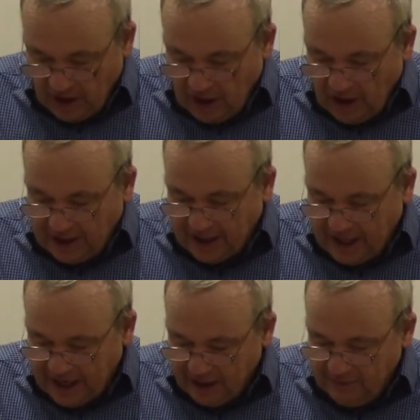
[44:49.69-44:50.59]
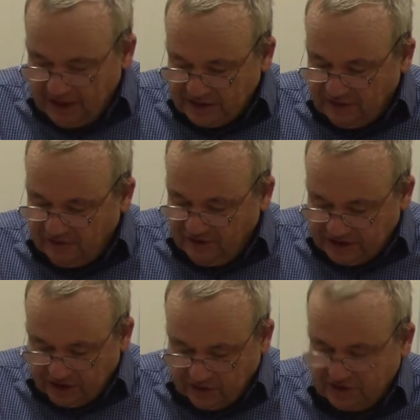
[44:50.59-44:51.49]
An economy is a
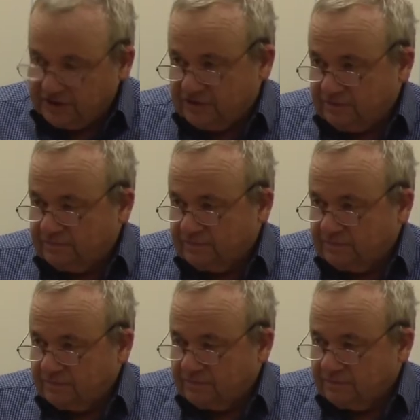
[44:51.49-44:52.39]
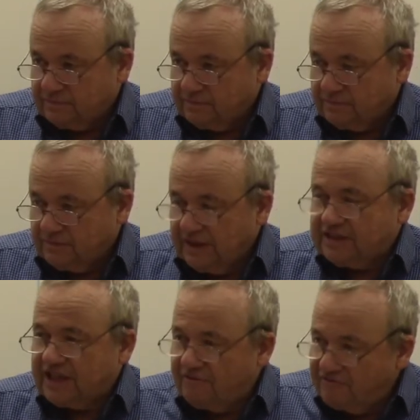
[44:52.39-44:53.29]
physical system.
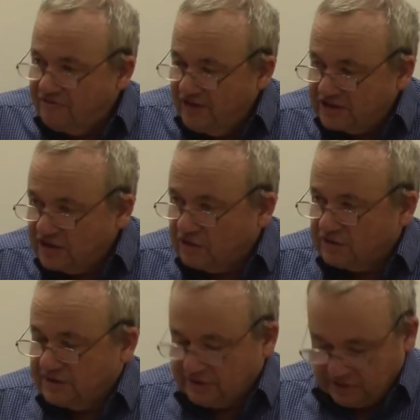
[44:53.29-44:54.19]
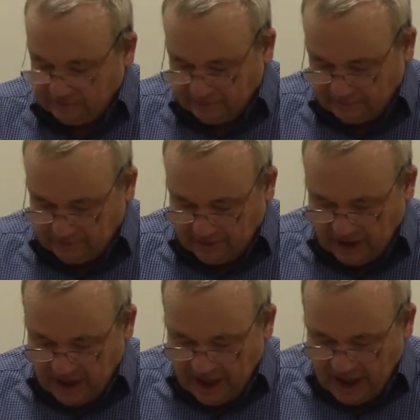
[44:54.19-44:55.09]
It's a physical system.
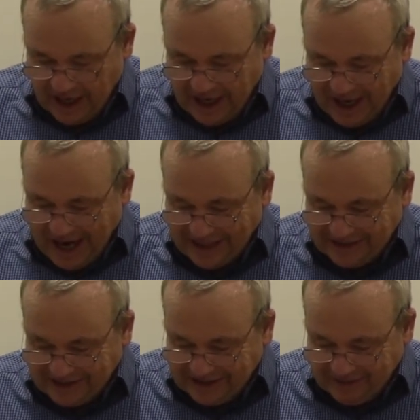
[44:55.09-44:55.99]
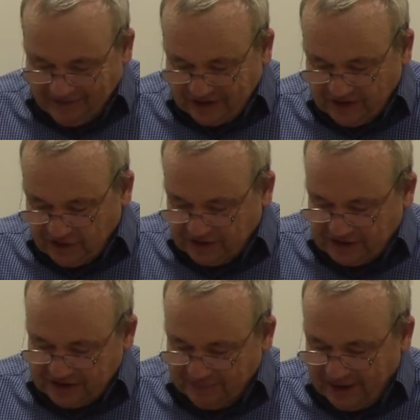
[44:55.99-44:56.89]
As a physical
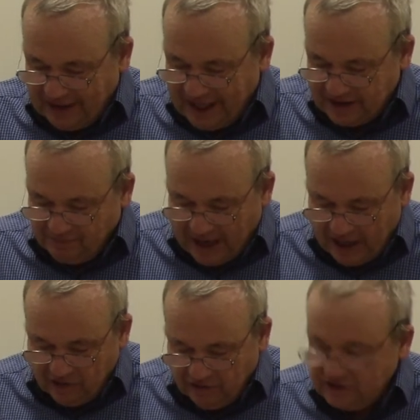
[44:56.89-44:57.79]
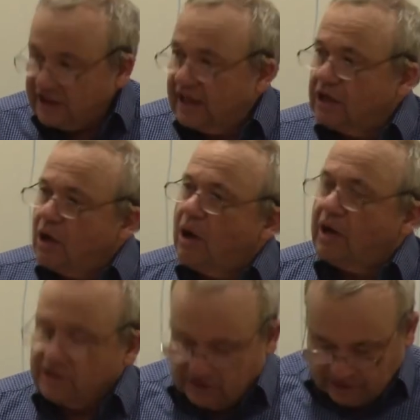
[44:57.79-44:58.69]
system, it has boundaries and
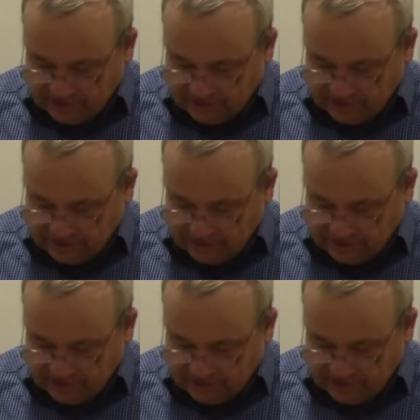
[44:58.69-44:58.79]
laws.